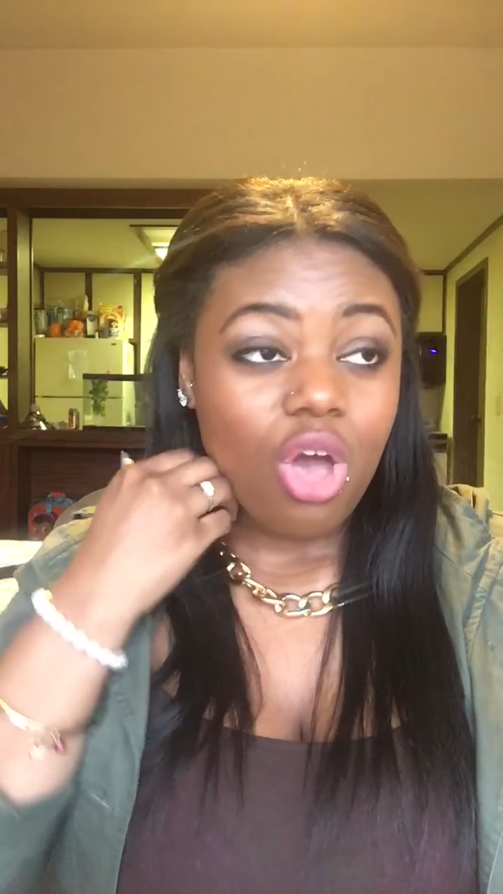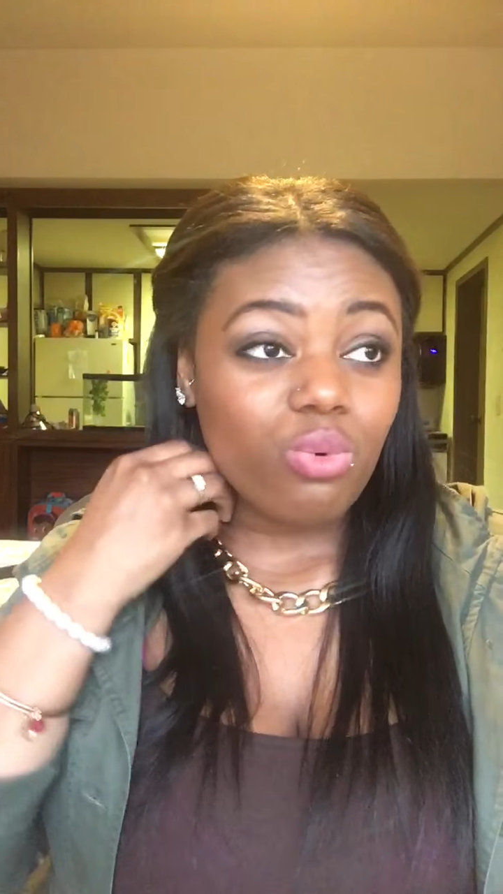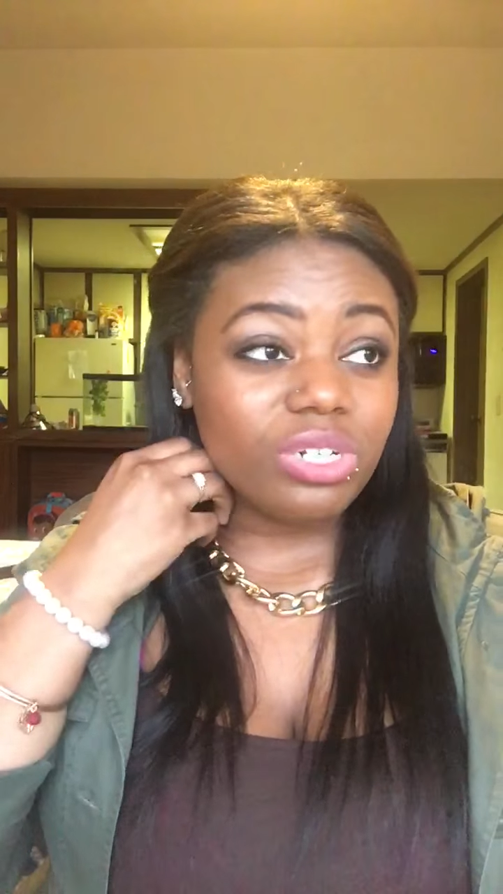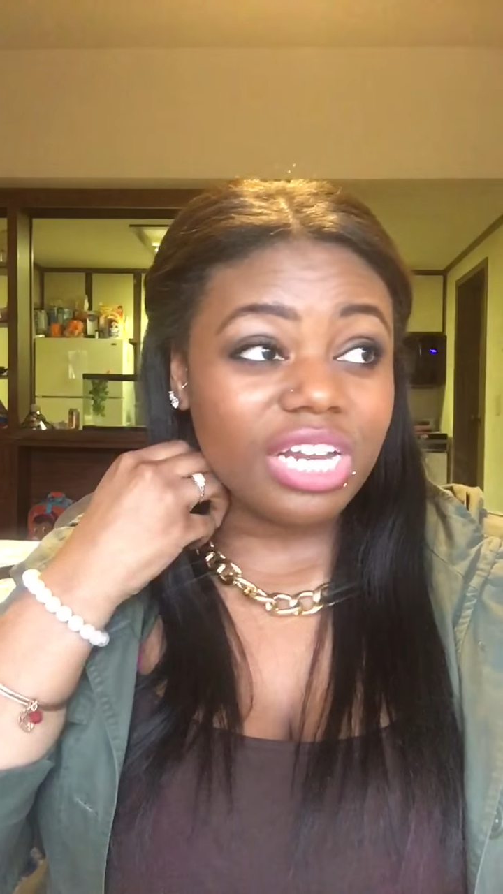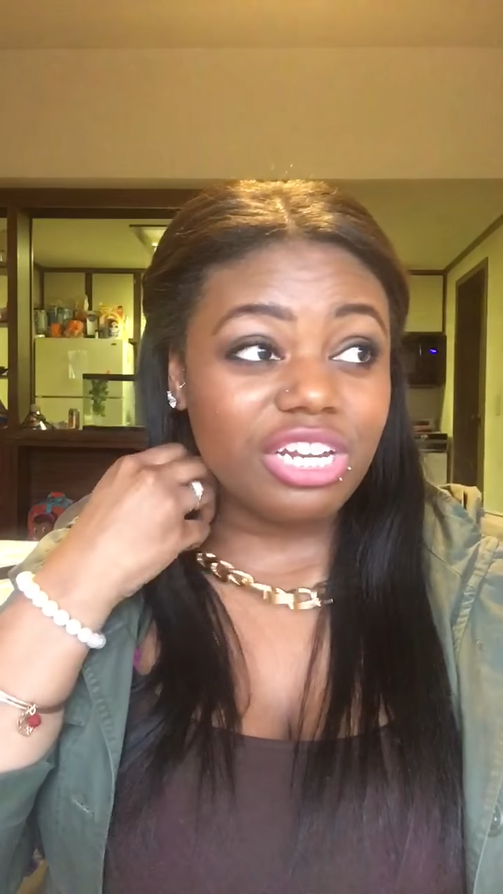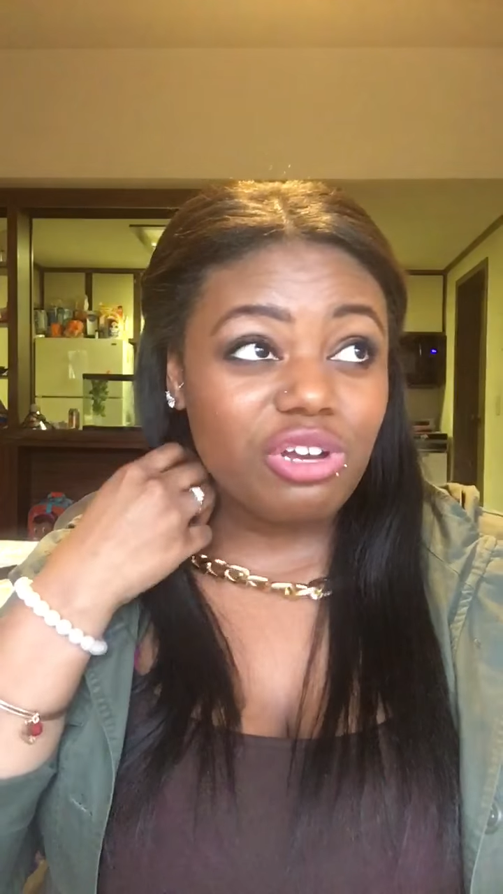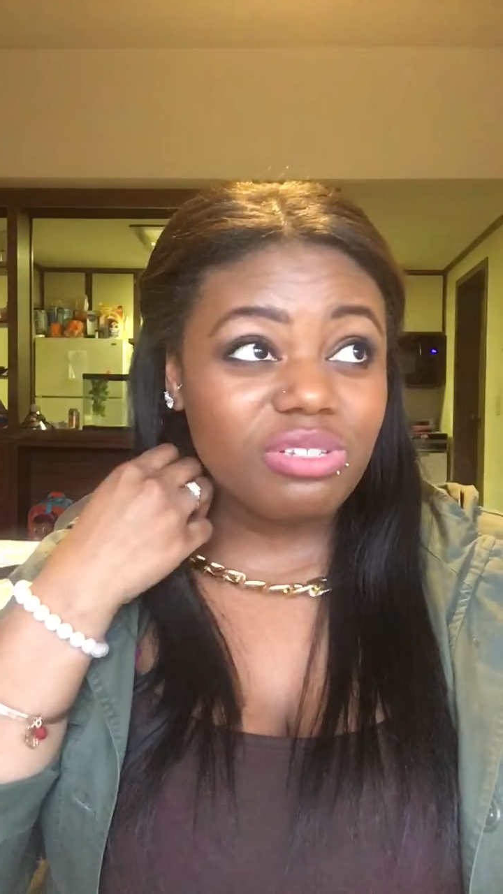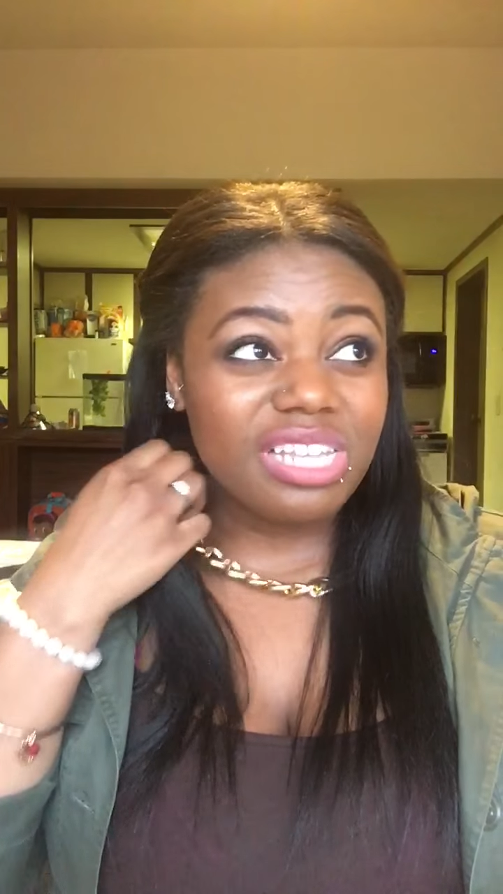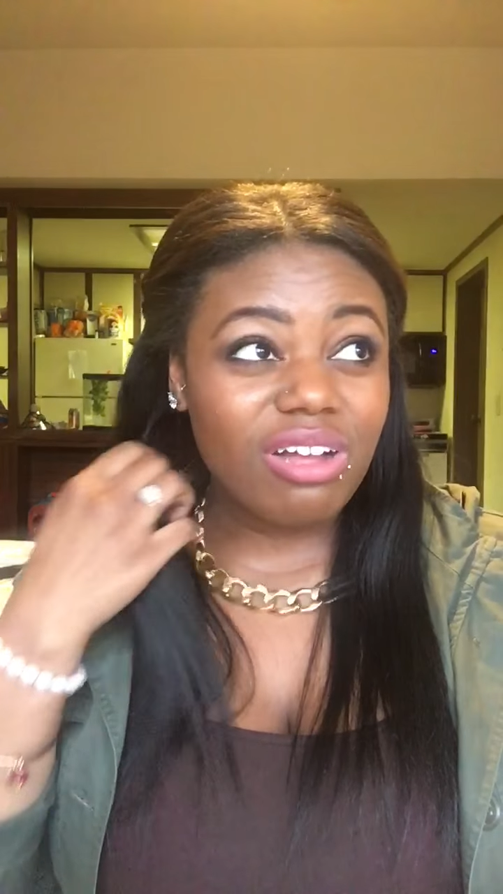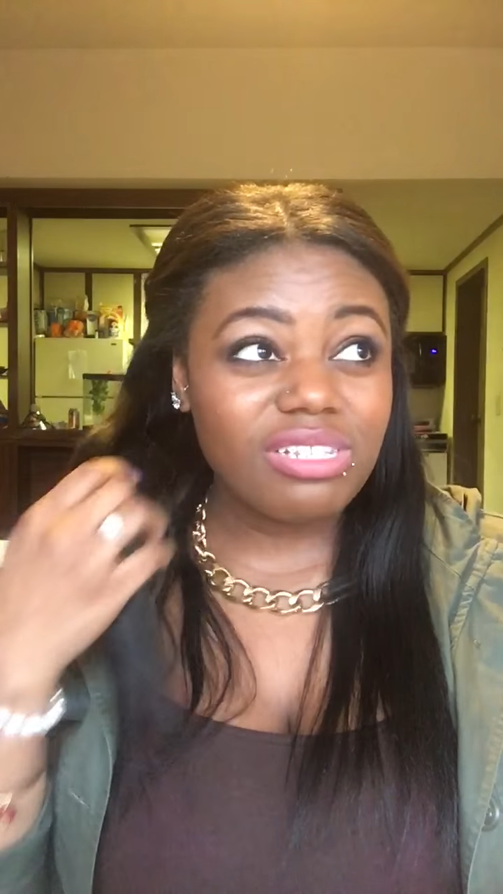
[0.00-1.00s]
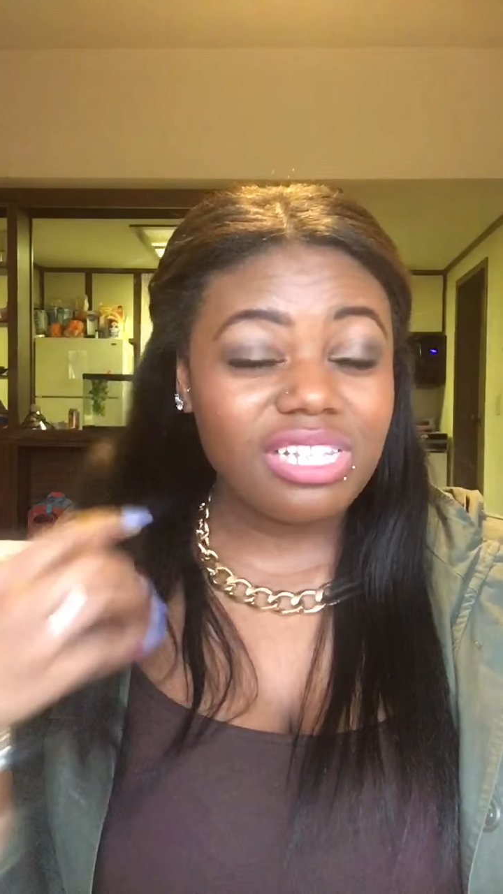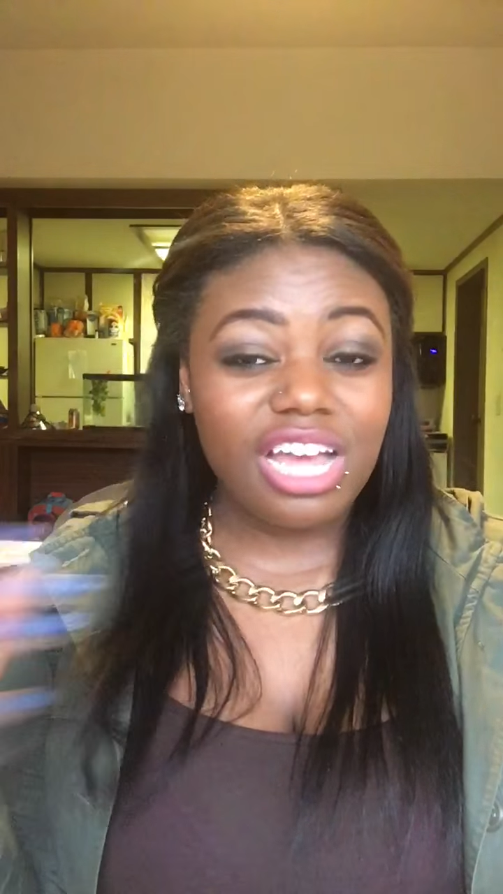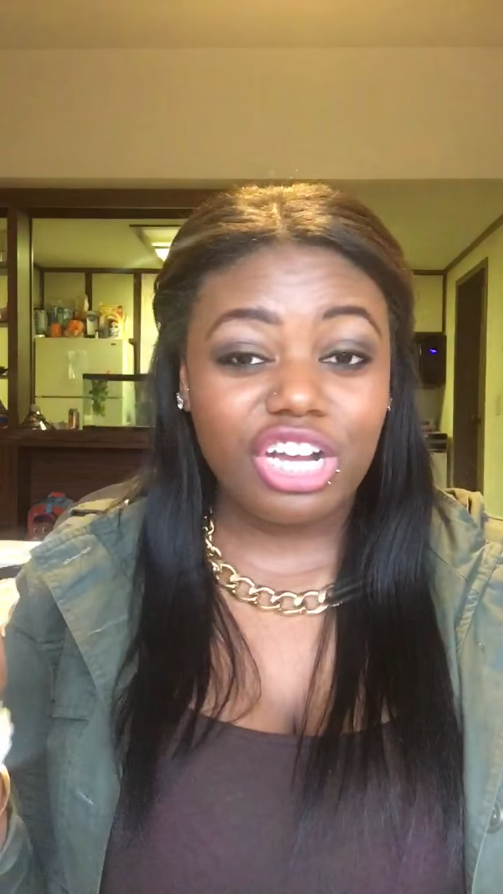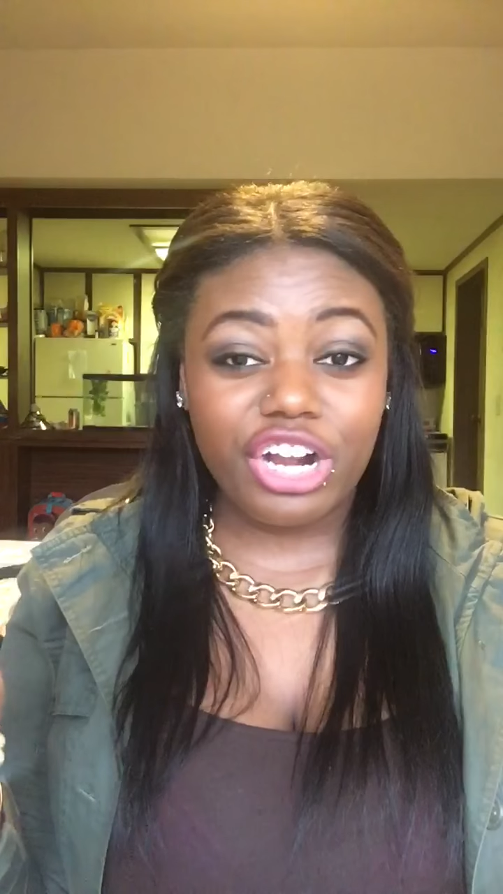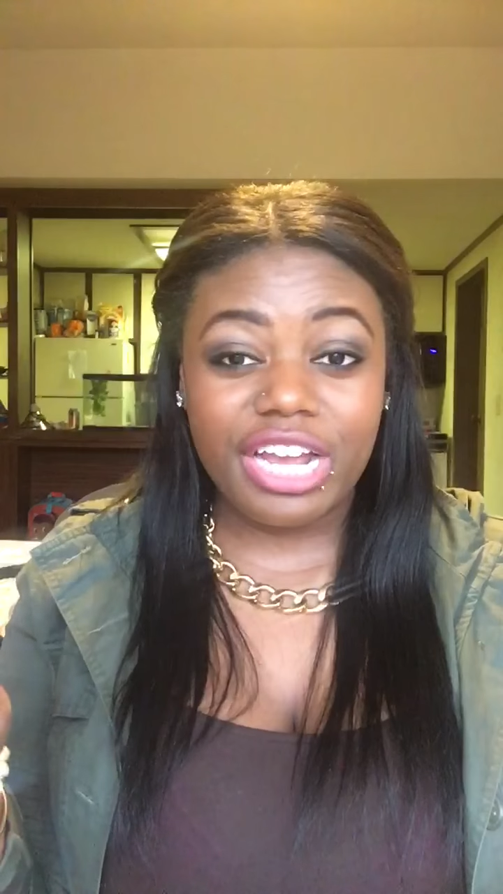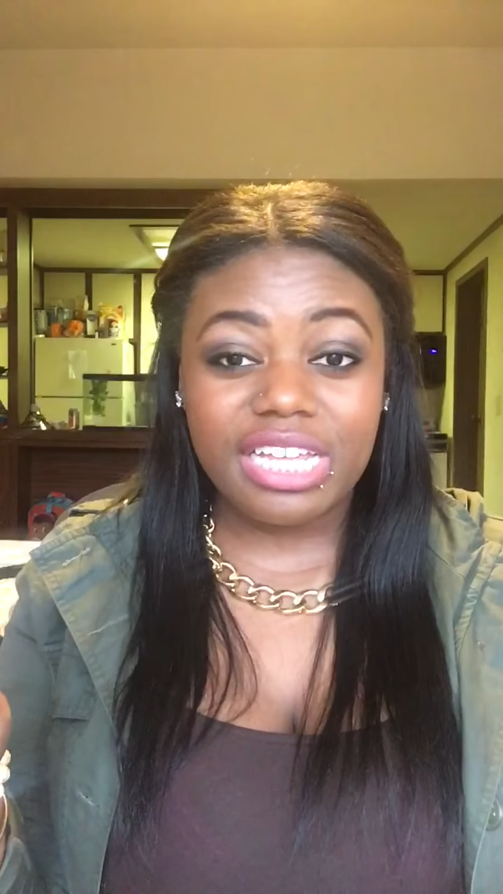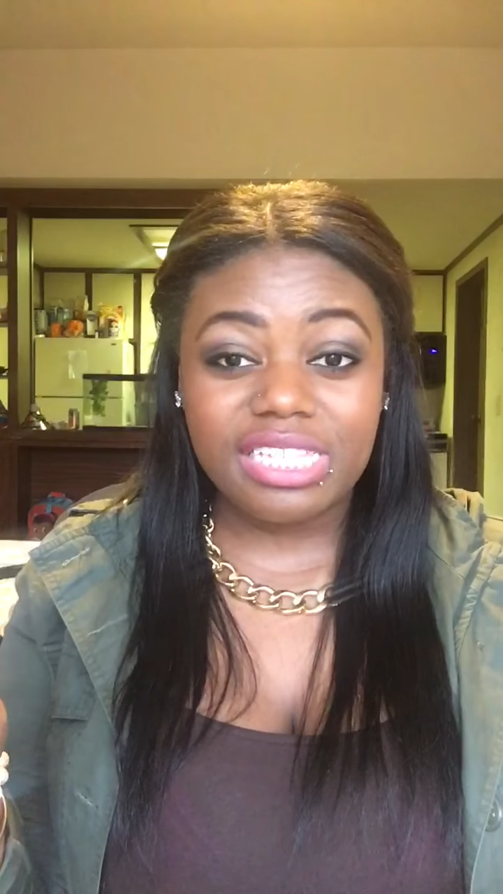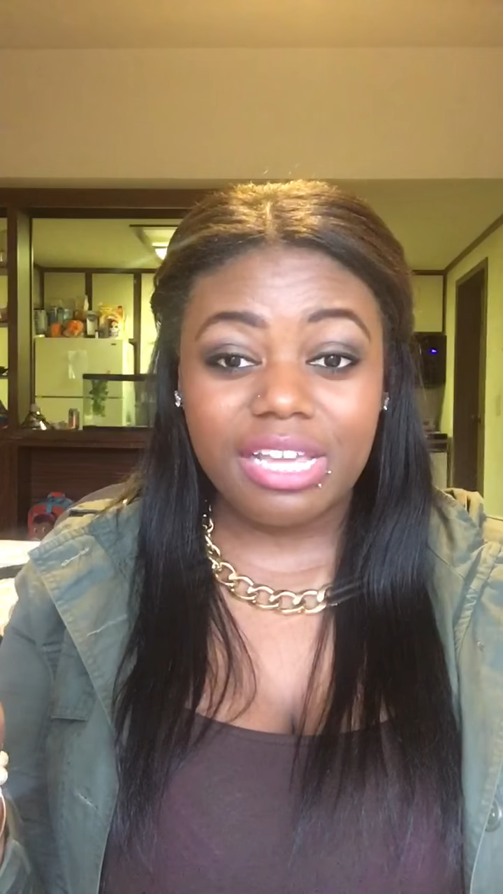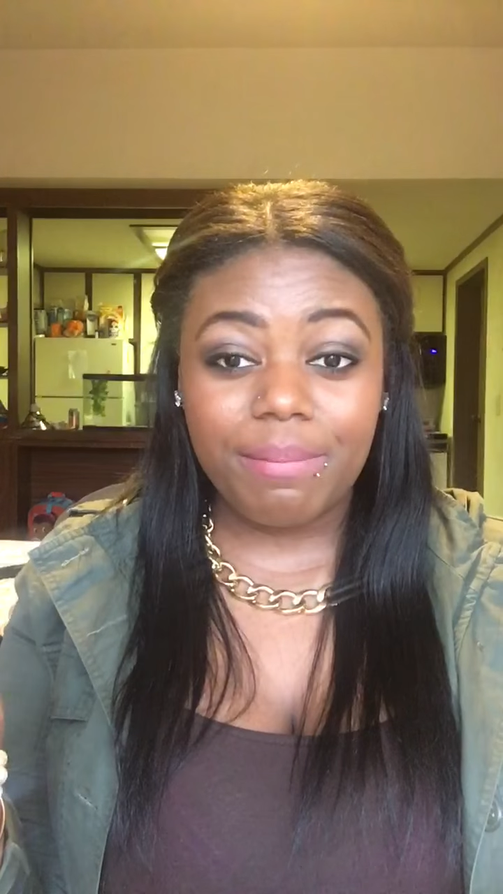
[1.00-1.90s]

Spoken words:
which I know sounds a lot crazy,